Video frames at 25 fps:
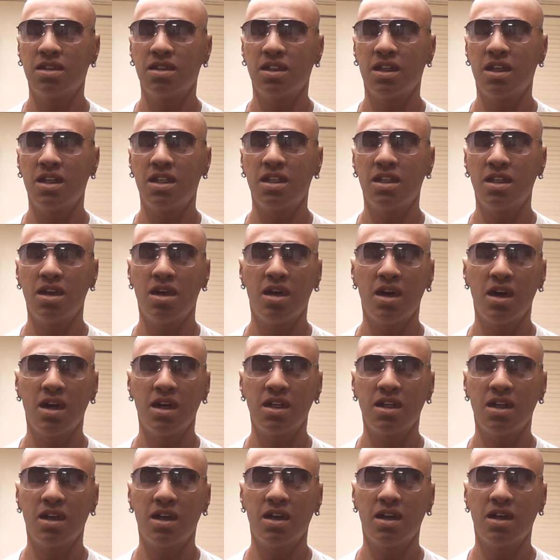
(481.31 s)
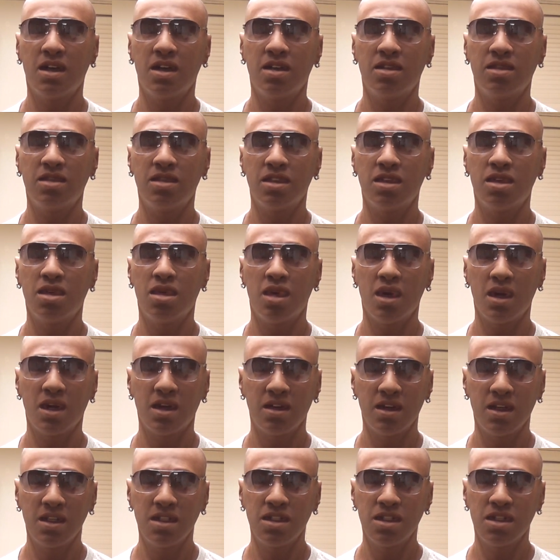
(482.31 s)
a yard of
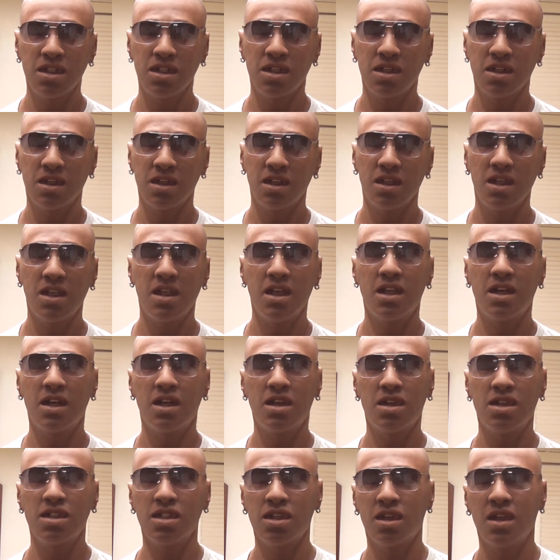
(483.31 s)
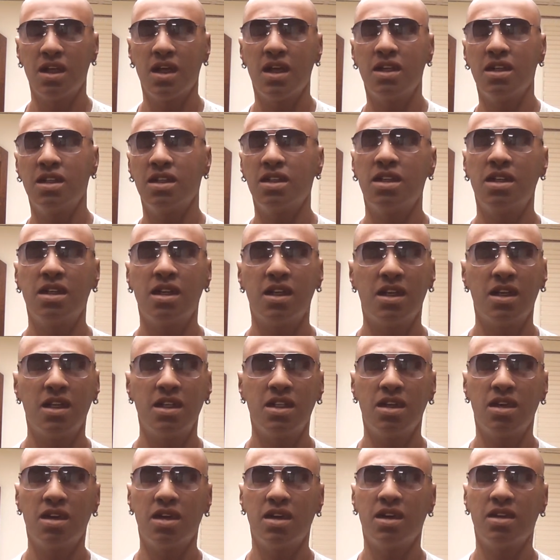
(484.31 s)
1/4-inch, and I also gotten a
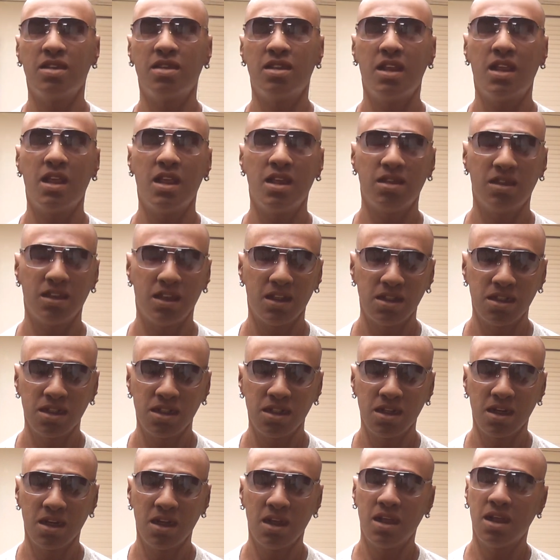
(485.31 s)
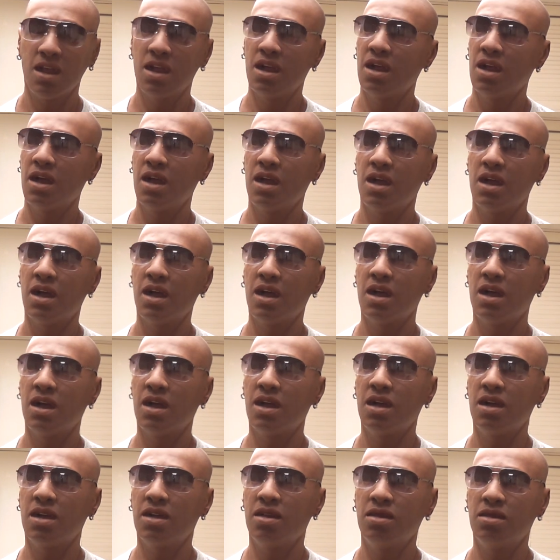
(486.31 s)
yard of 1/2-inch.
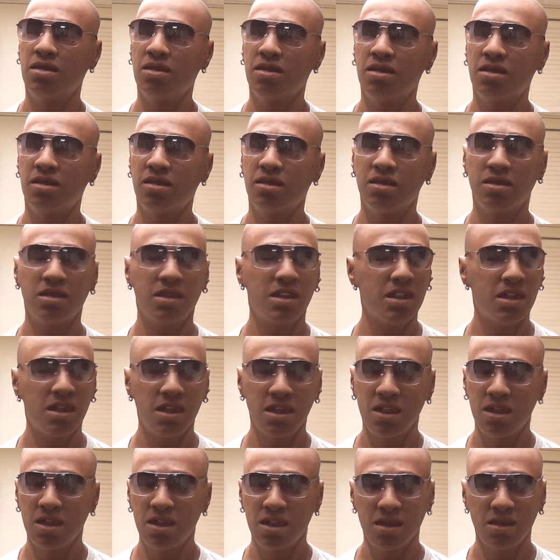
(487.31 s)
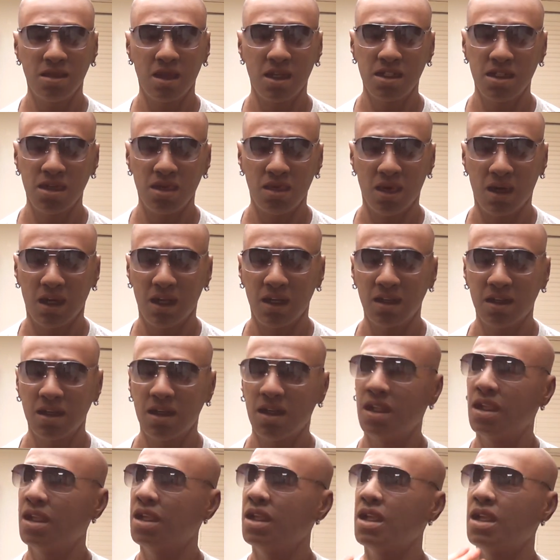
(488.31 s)
You can use them as you want.
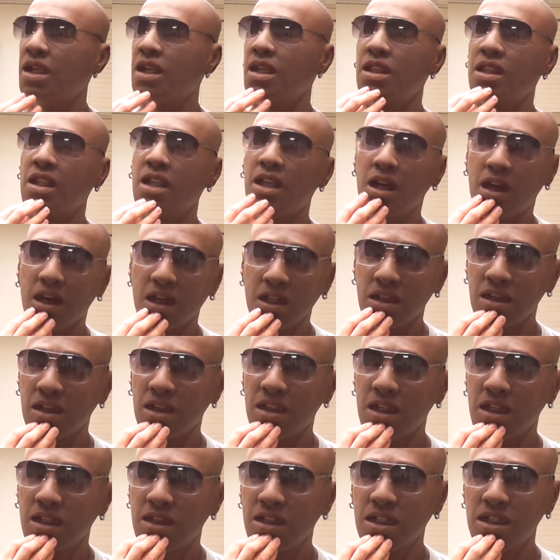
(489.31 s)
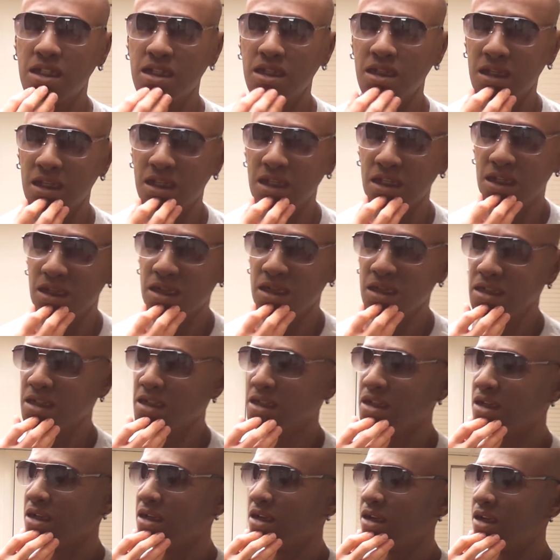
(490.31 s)
The other thing that you can
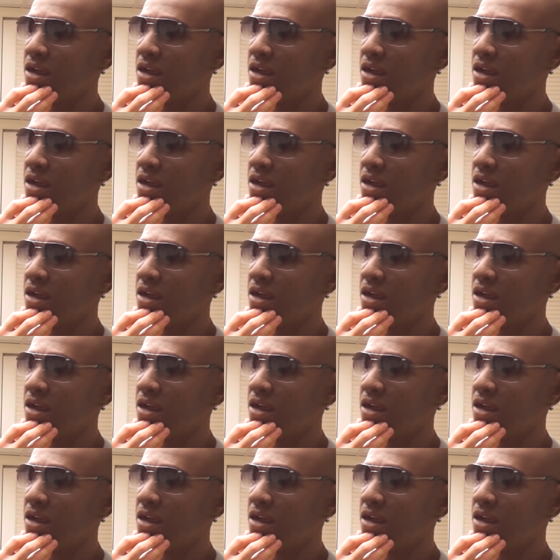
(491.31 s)
use